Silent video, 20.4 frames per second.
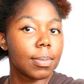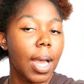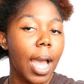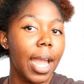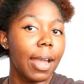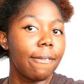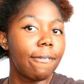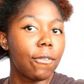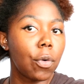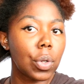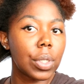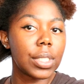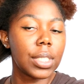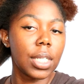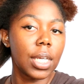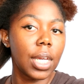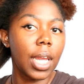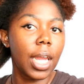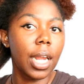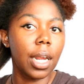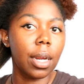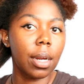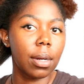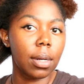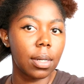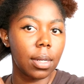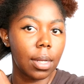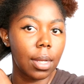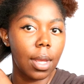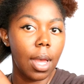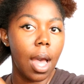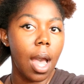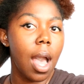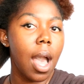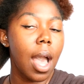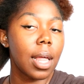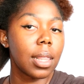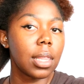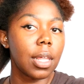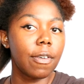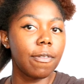I have 4C hair.
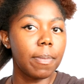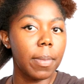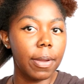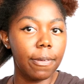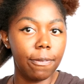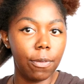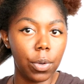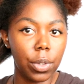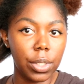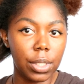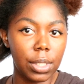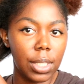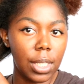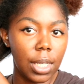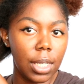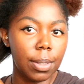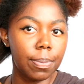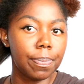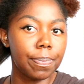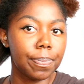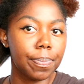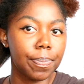I love my 4C.